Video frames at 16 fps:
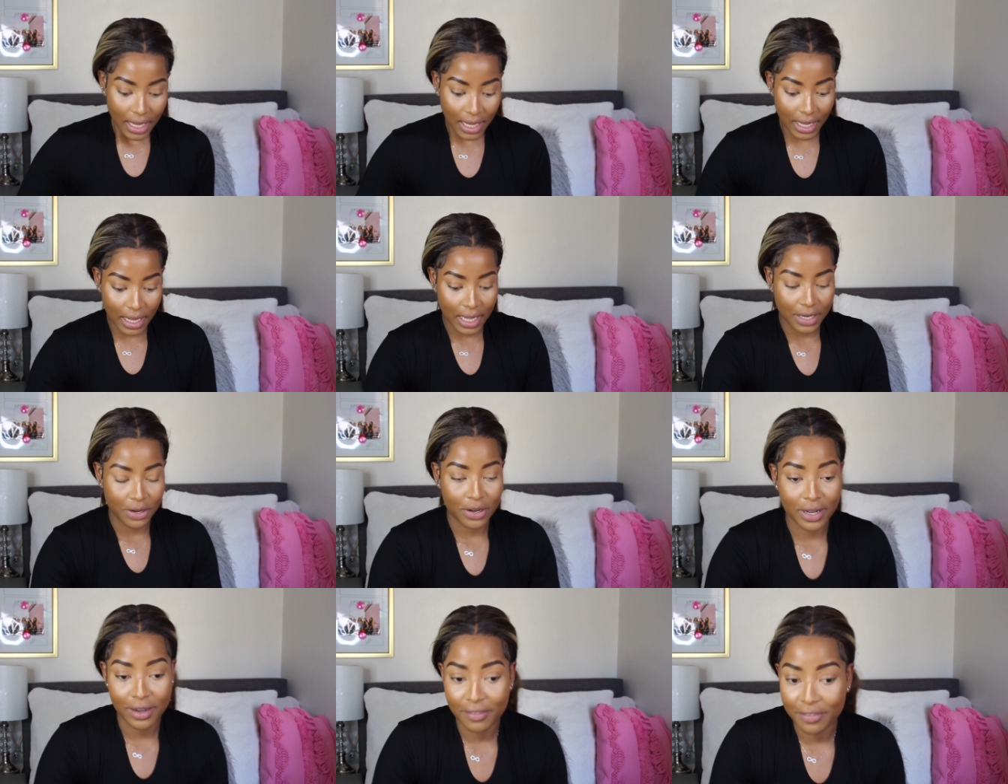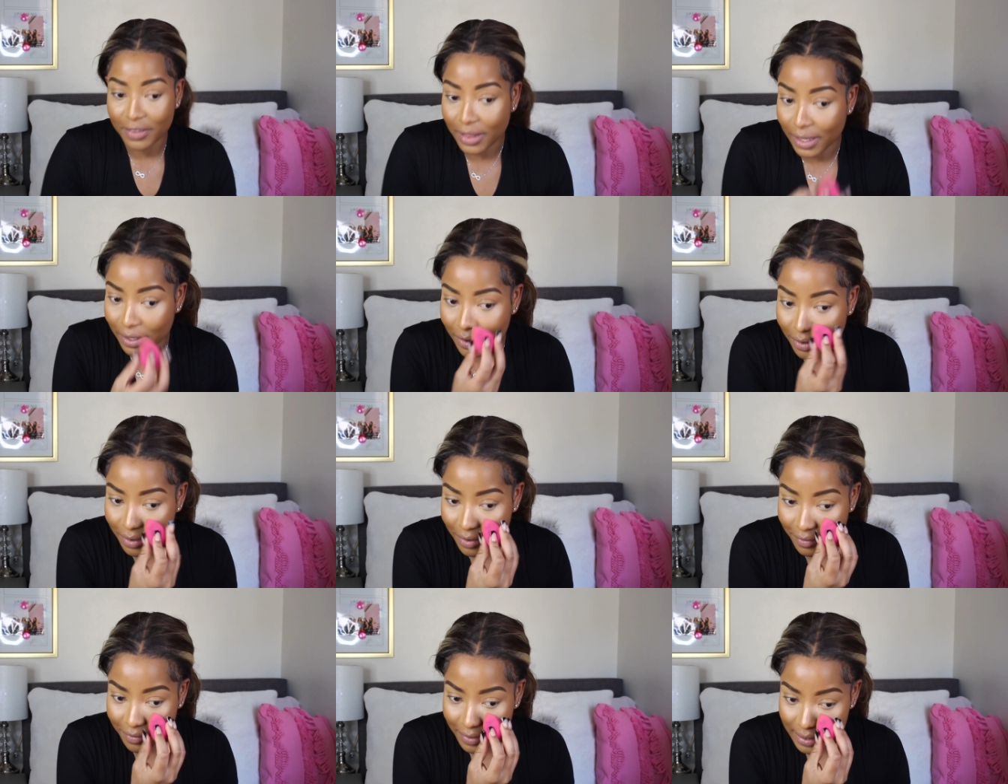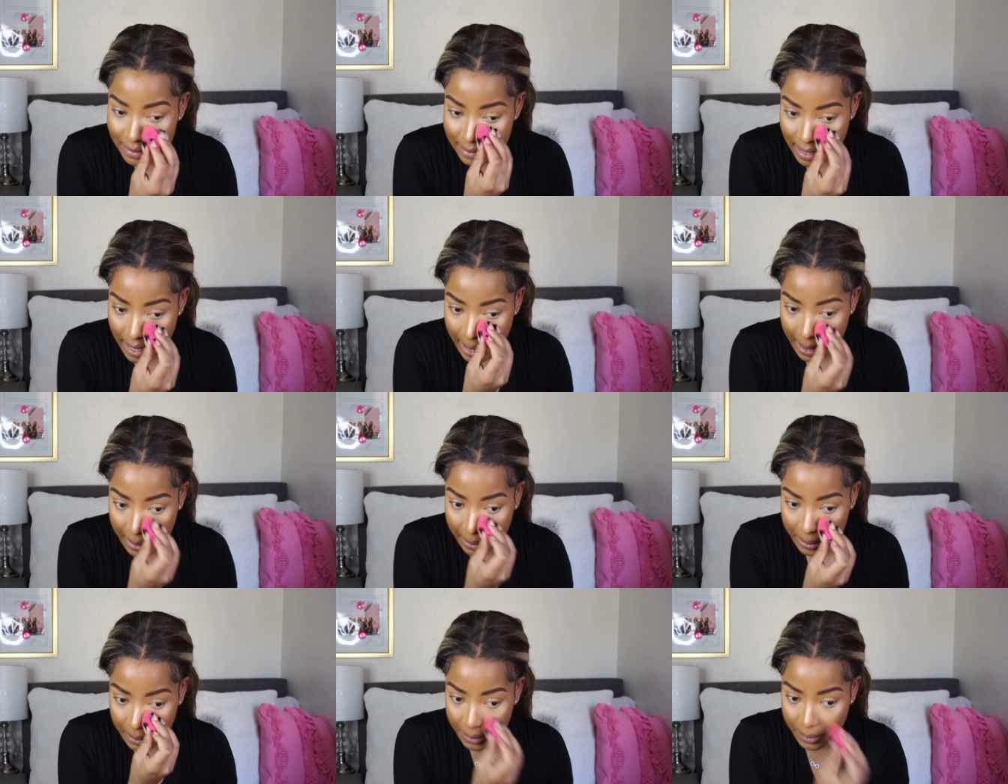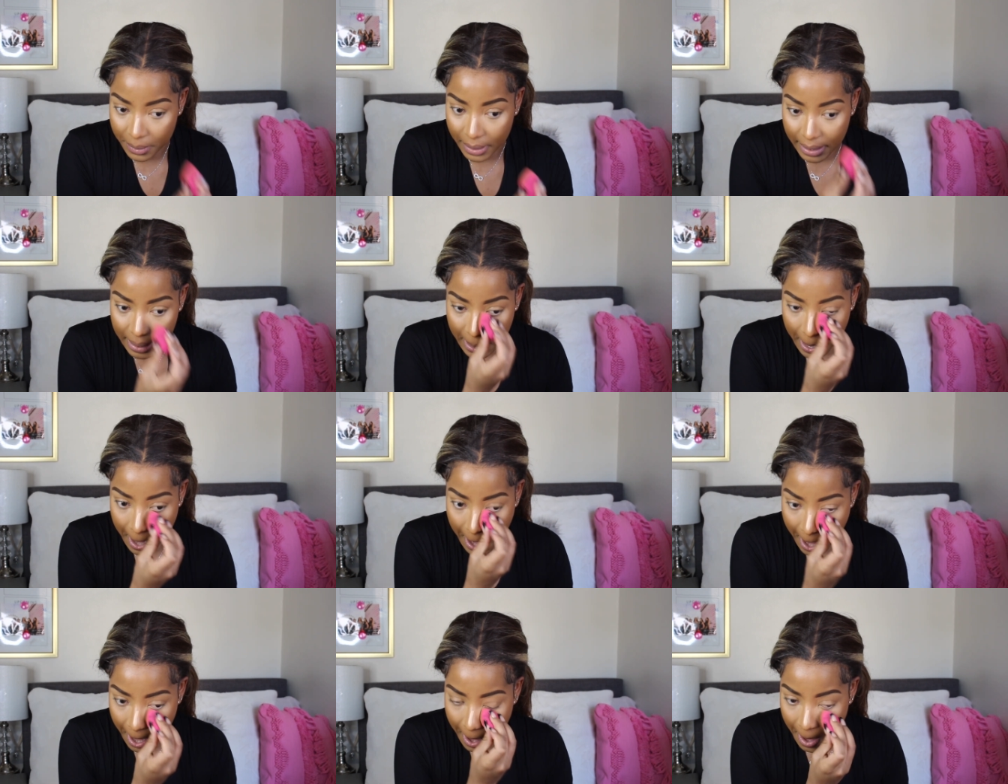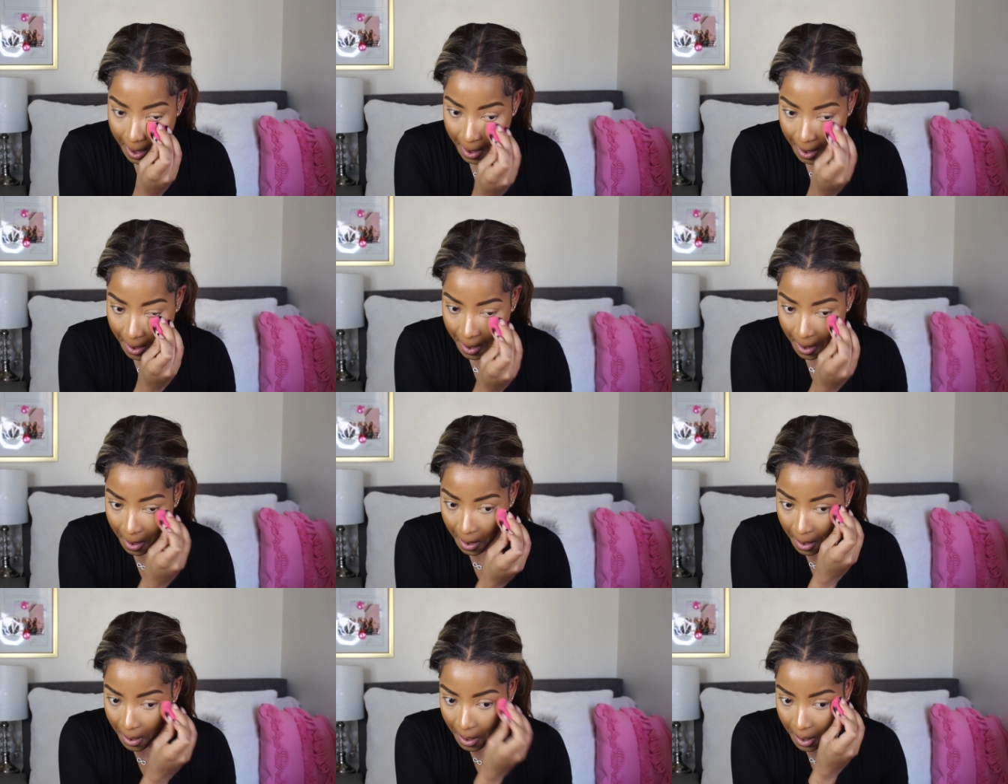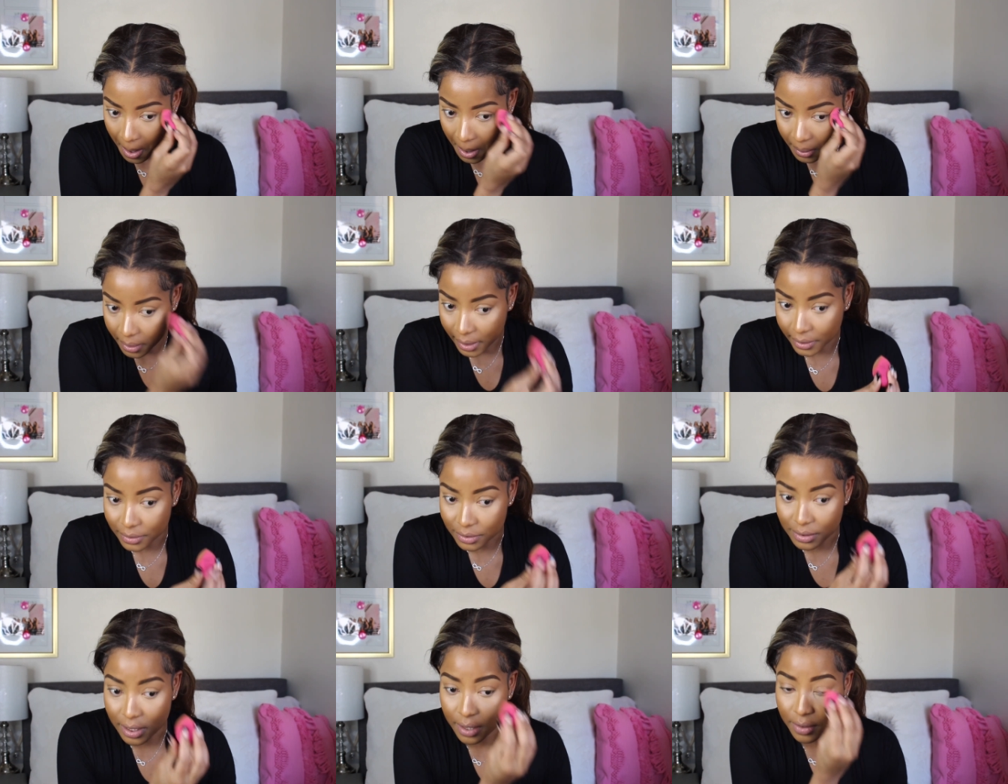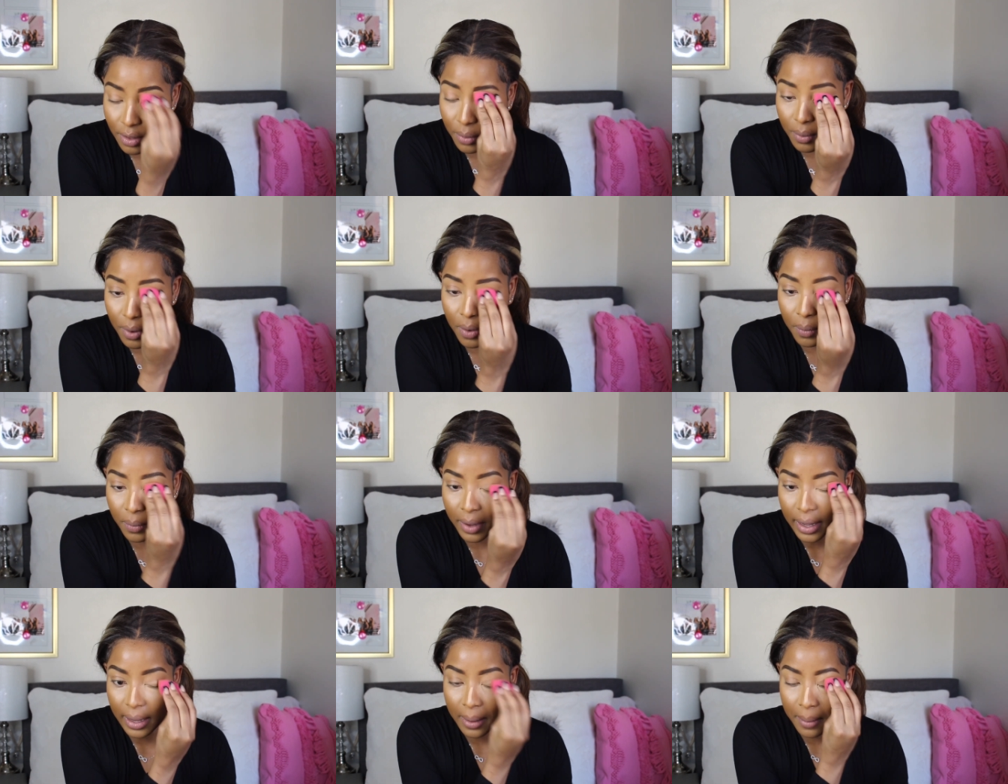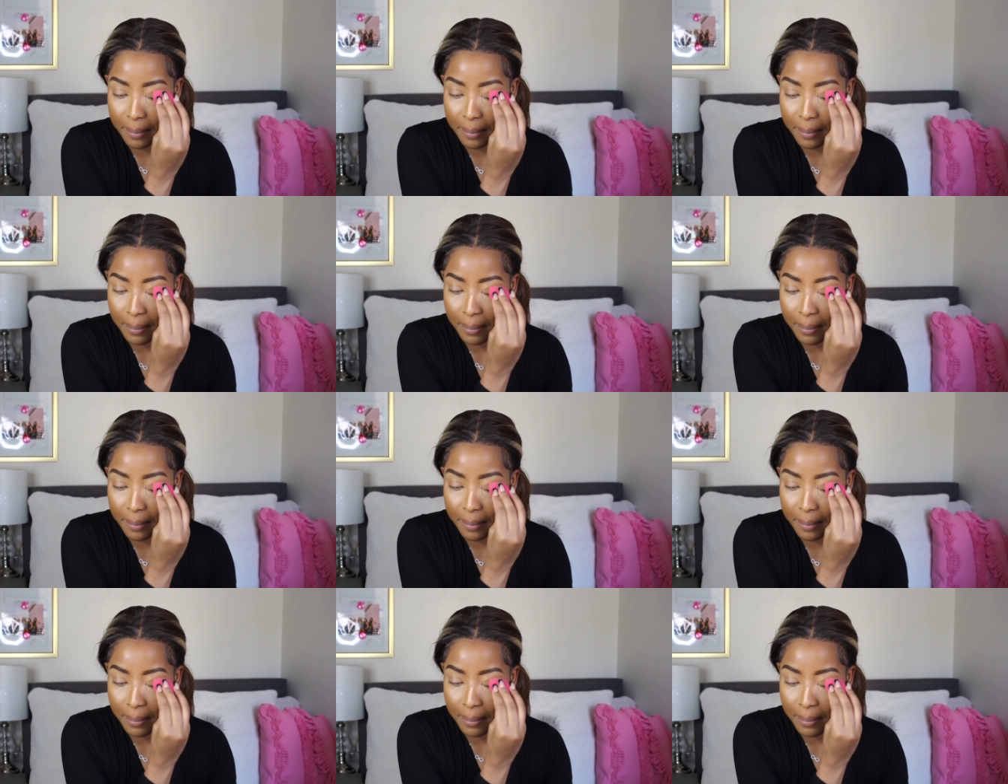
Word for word: And you're going to feel like you're convinced like you're doing things the wrong way.